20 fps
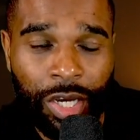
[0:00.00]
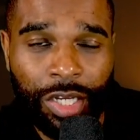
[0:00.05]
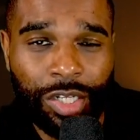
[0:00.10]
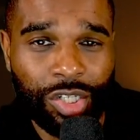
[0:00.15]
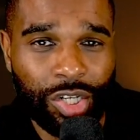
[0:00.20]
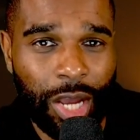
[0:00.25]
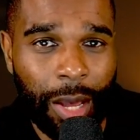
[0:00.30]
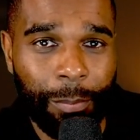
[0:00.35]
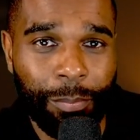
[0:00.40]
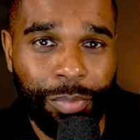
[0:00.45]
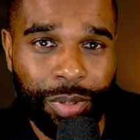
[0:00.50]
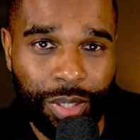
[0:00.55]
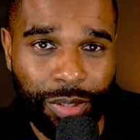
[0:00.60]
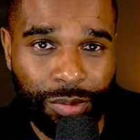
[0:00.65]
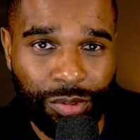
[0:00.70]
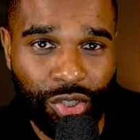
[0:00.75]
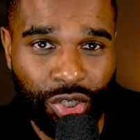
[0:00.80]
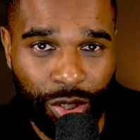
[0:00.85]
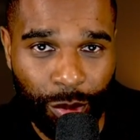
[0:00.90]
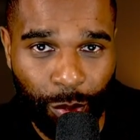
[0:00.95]

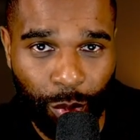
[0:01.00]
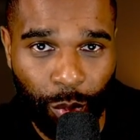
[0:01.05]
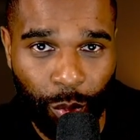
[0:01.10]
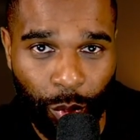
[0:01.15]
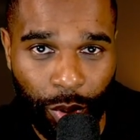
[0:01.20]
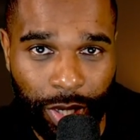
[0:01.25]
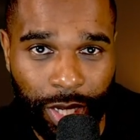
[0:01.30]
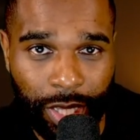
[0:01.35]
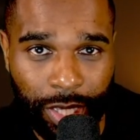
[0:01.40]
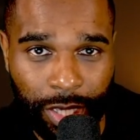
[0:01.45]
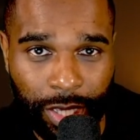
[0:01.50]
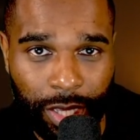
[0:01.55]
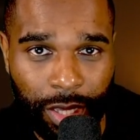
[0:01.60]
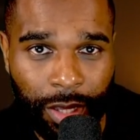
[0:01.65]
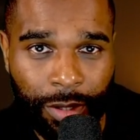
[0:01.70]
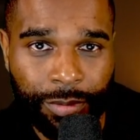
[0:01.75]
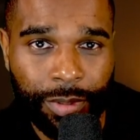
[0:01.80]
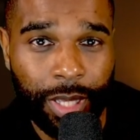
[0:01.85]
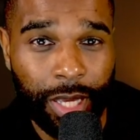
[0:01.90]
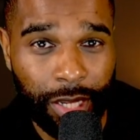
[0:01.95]
championship winning
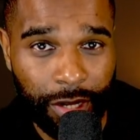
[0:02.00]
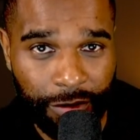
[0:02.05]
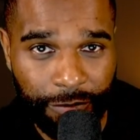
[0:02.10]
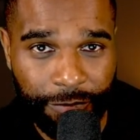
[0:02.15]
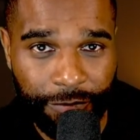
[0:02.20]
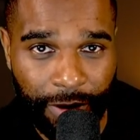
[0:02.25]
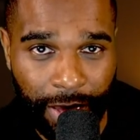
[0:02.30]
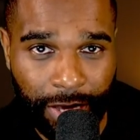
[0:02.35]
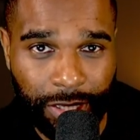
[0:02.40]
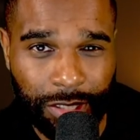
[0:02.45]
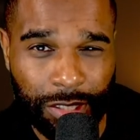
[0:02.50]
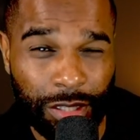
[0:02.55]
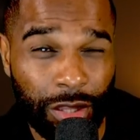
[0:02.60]
in effect,